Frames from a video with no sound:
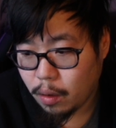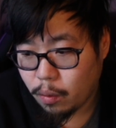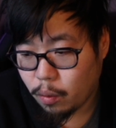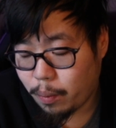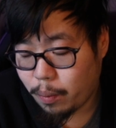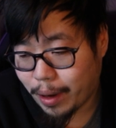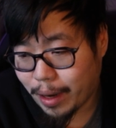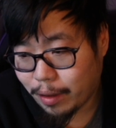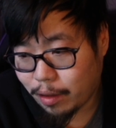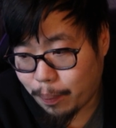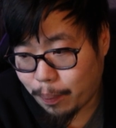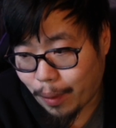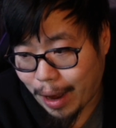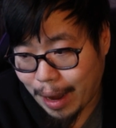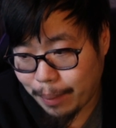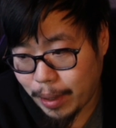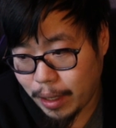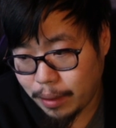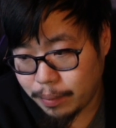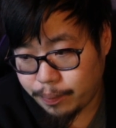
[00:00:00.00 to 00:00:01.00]
we'll bring out the
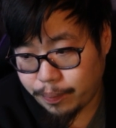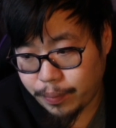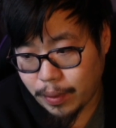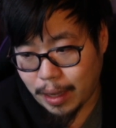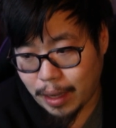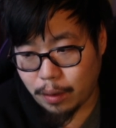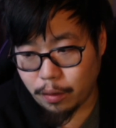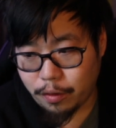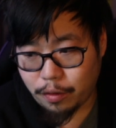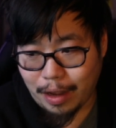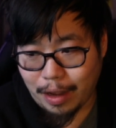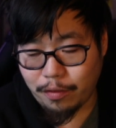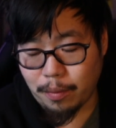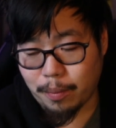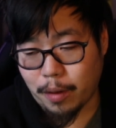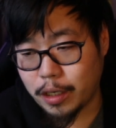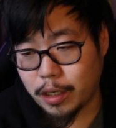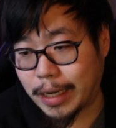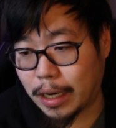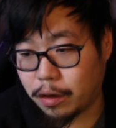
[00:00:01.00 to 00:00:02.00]
Primate and also have a
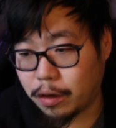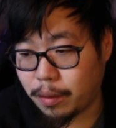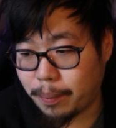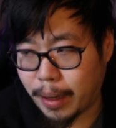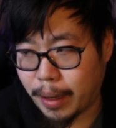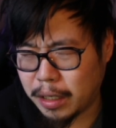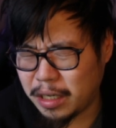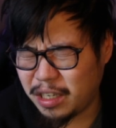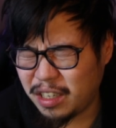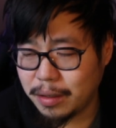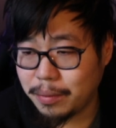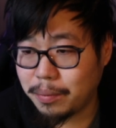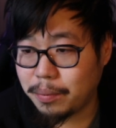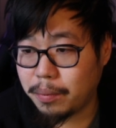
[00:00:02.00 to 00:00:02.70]
Marshadow on the bench.